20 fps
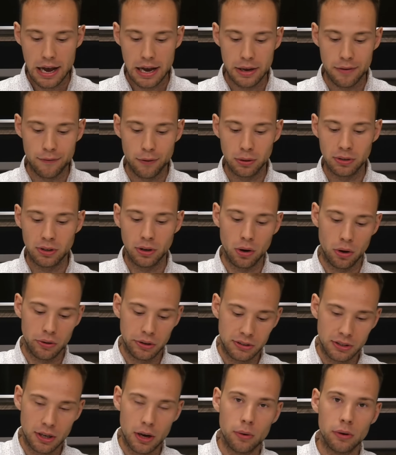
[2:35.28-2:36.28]
You've also got
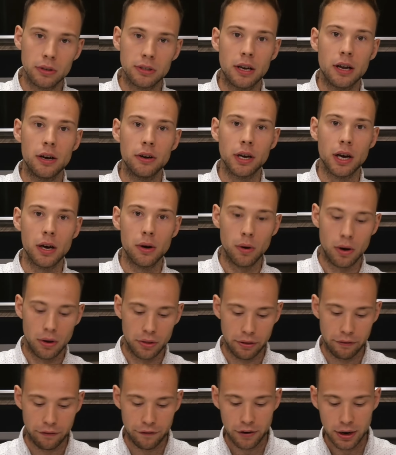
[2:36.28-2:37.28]
the Sonos logo
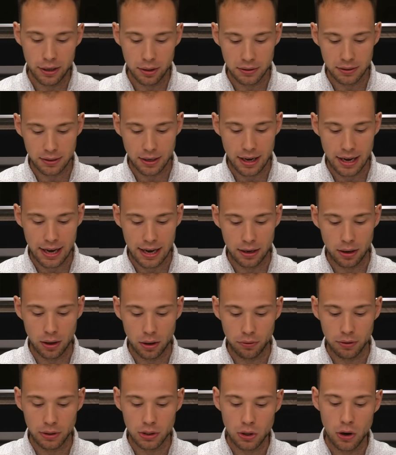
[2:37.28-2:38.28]
on the front, and
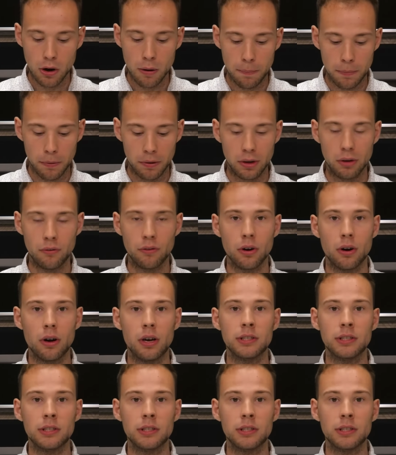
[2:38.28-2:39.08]
on the top you've got